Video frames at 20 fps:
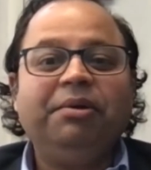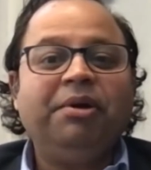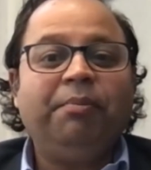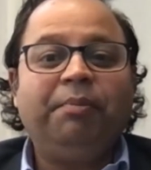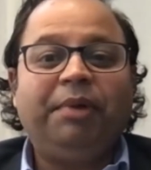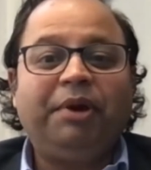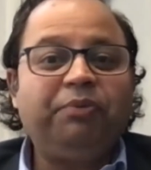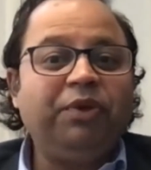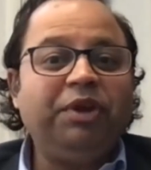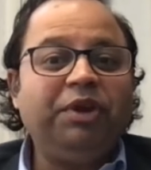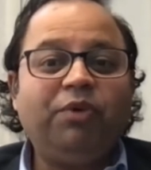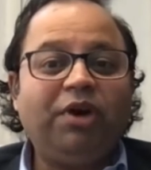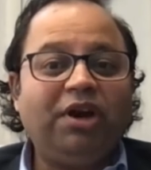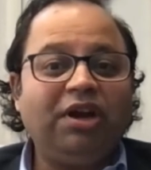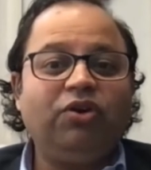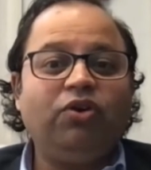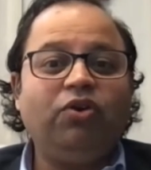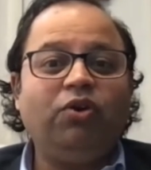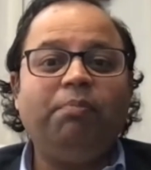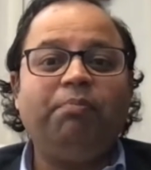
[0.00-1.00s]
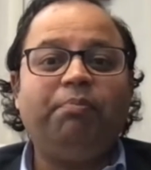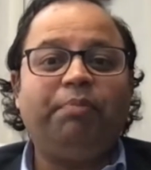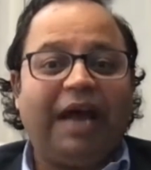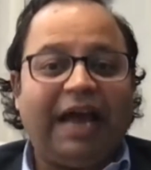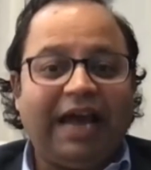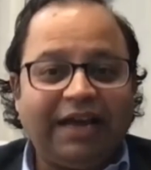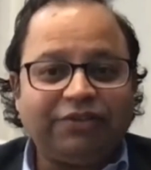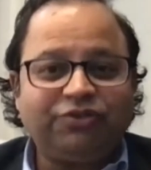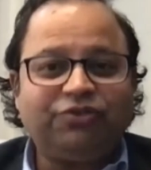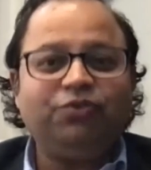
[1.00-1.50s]
but we want to go
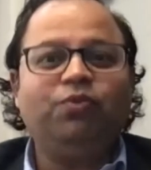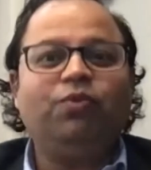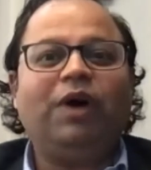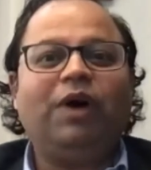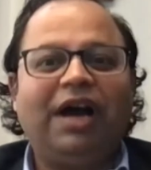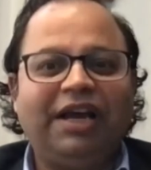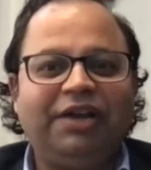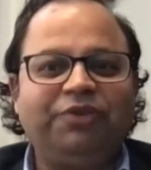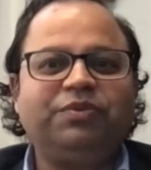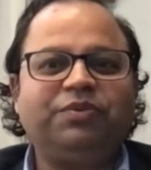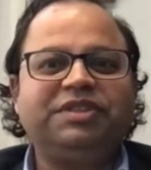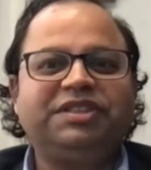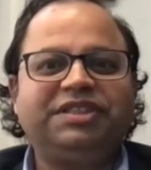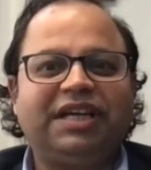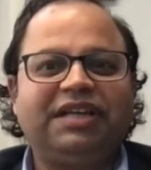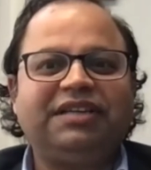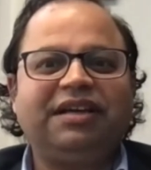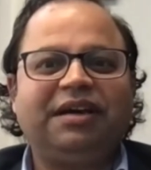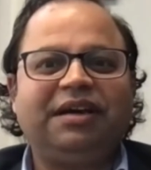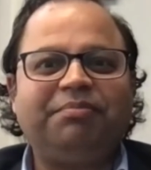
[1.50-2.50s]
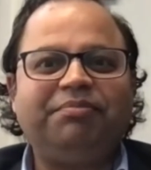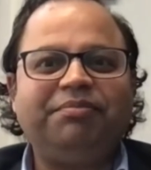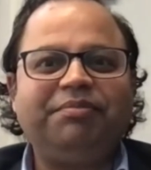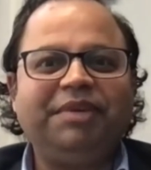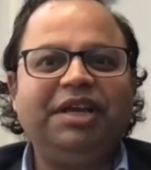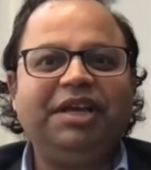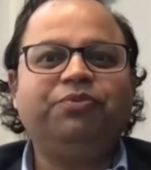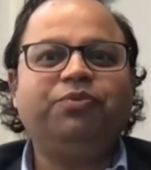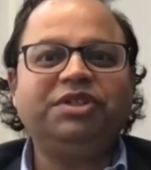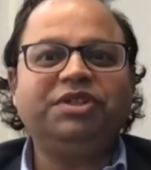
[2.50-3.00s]
back to why it was set up
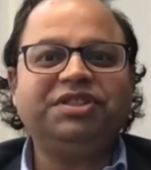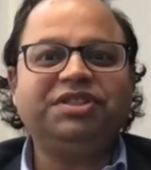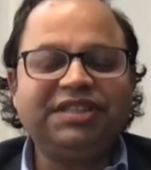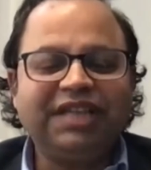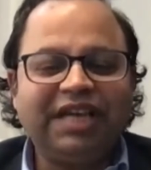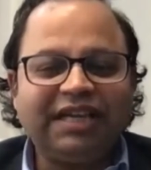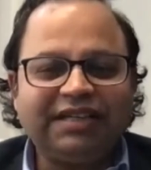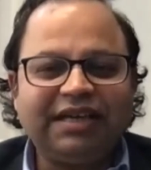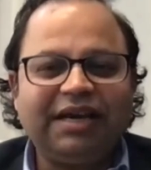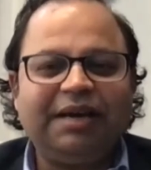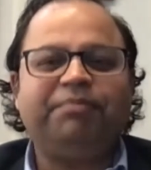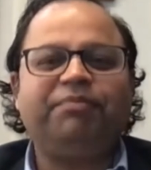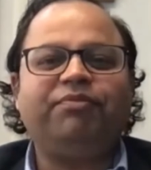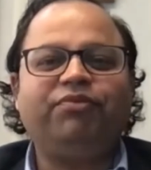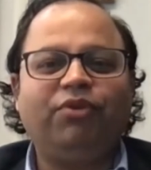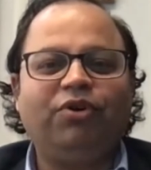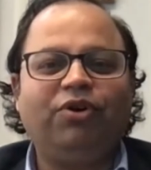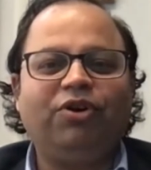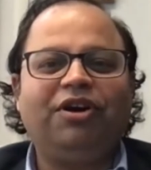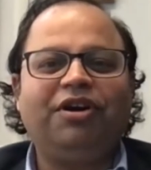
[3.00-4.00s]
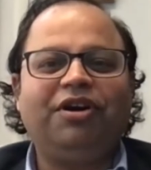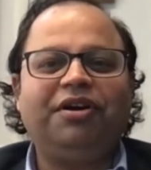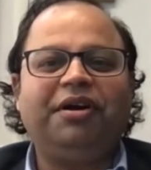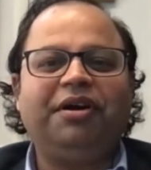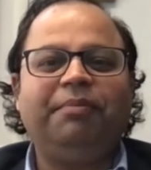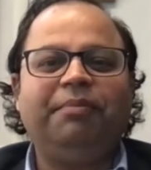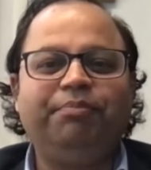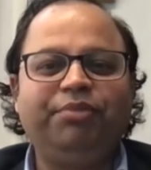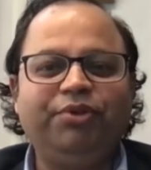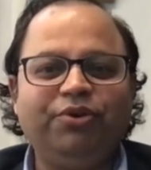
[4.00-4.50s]
it was set up for
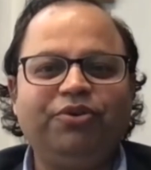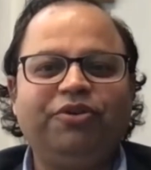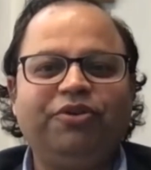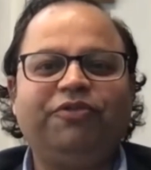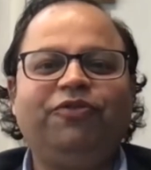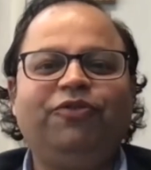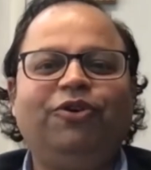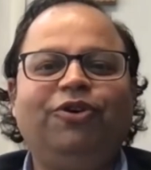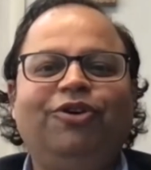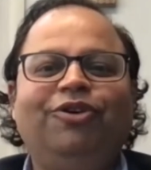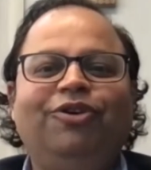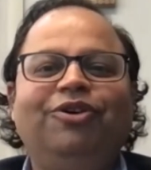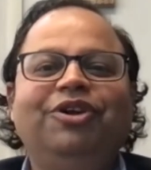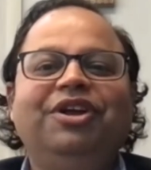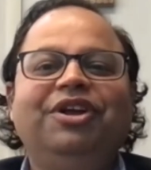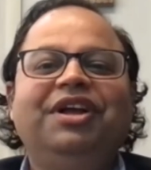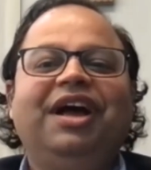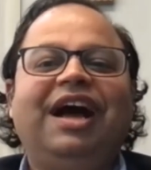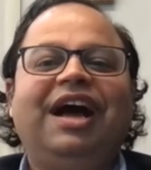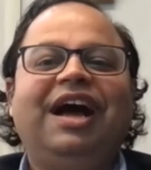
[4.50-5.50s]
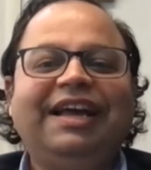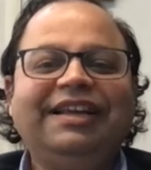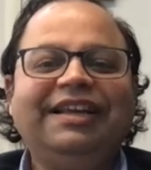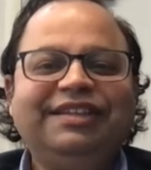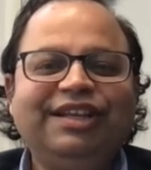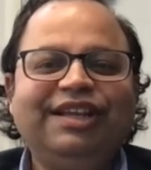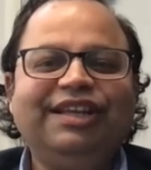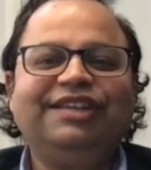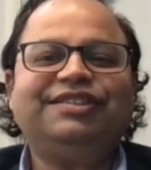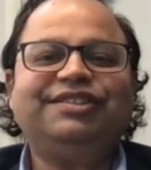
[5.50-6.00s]
a beautiful
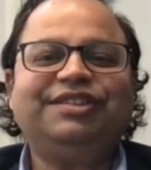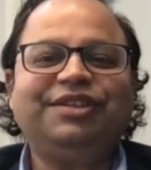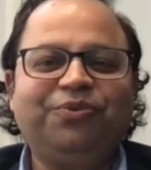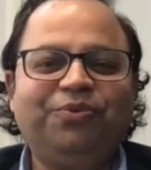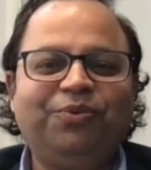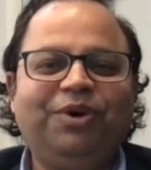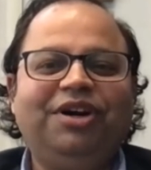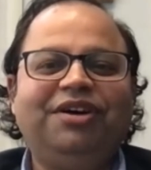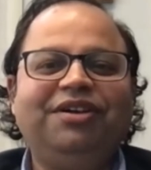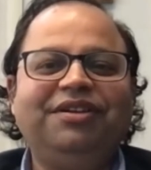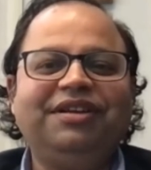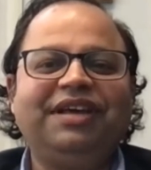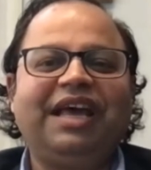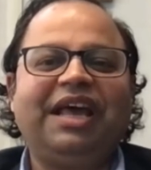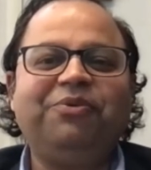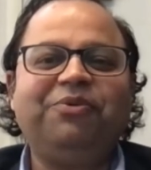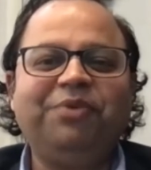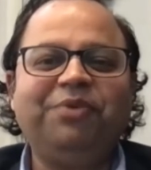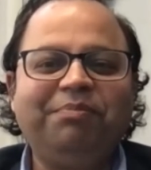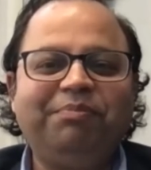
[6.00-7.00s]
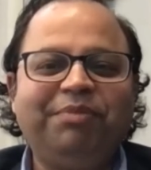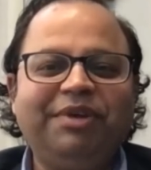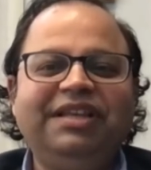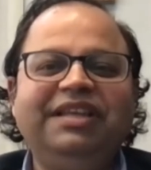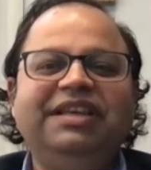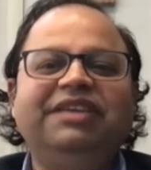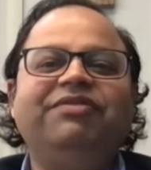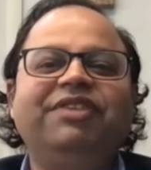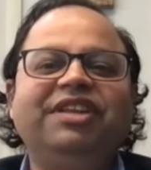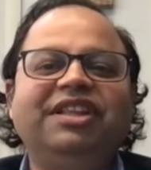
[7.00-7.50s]
idealistic world and we
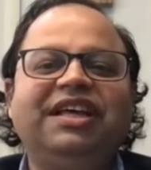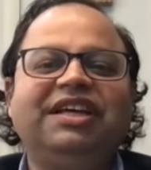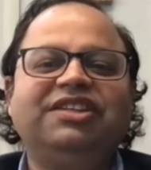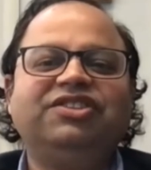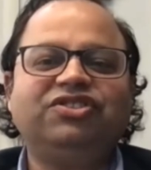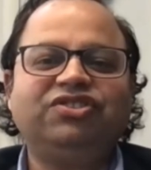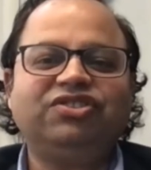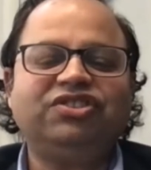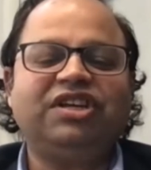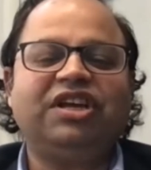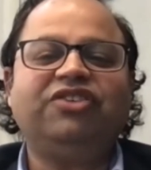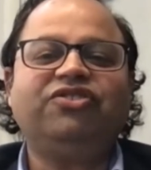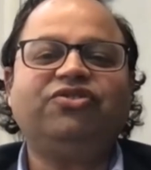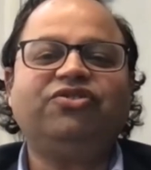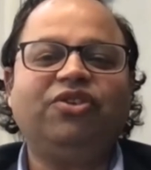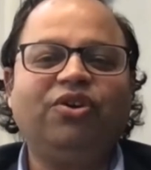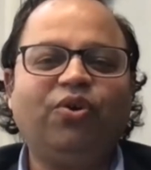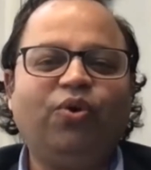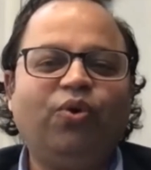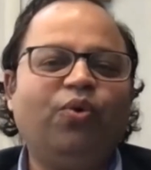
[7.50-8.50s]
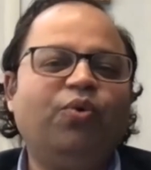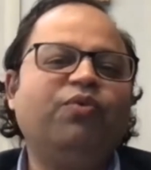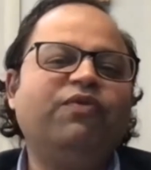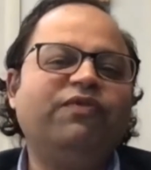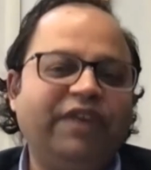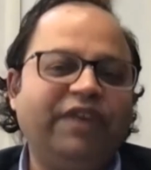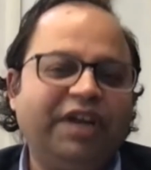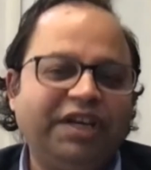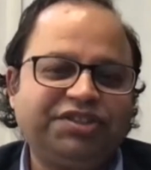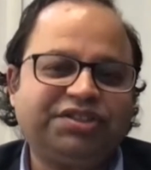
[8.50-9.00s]
believe in that central core
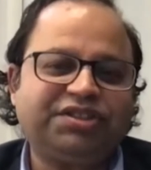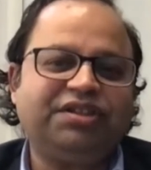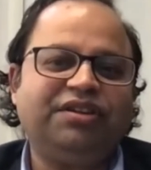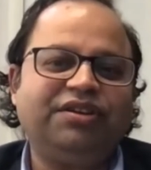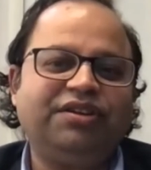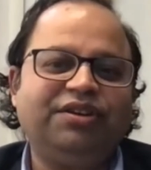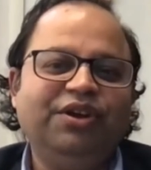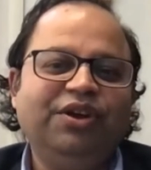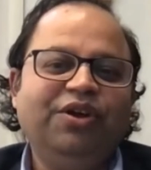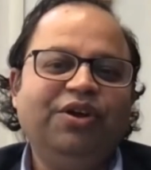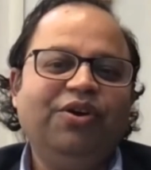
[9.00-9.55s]
vision